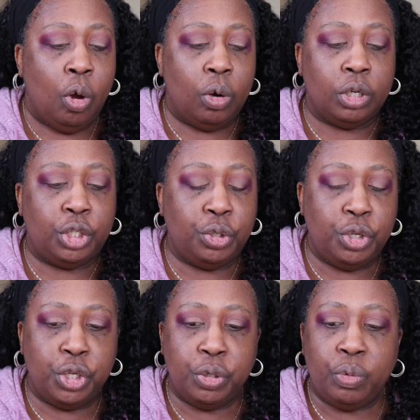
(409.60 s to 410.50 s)
Or do
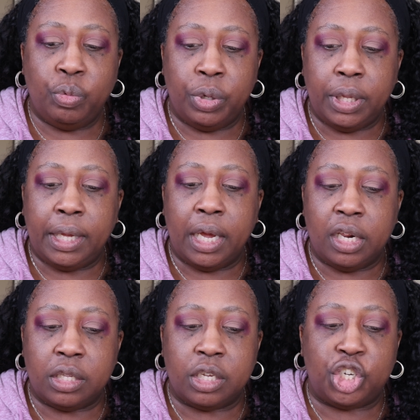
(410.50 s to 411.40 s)
you really get
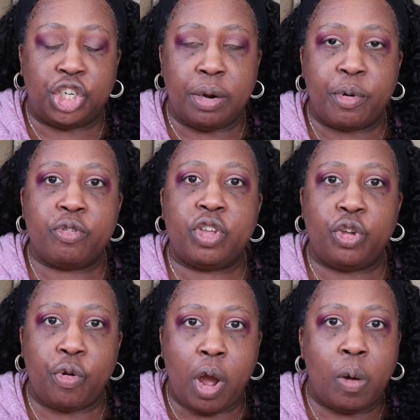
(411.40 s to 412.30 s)
into shimmers and
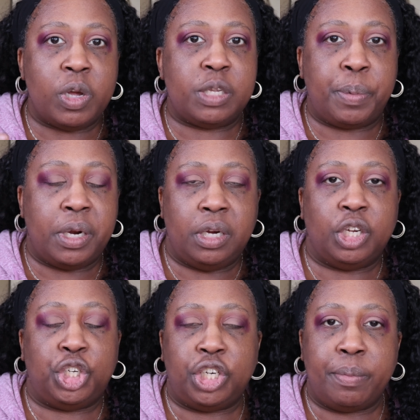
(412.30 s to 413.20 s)
you're always putting
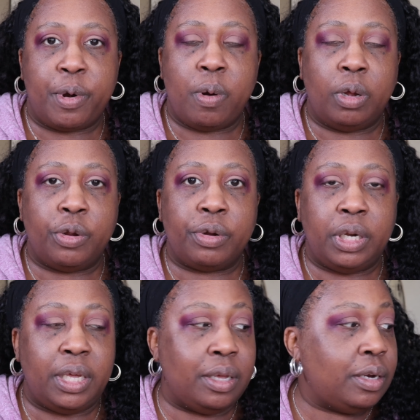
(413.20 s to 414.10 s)
a shimmer on your
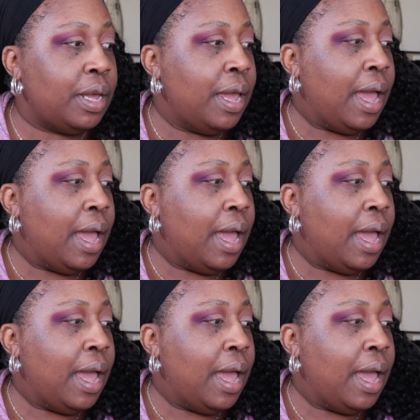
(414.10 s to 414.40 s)
lid?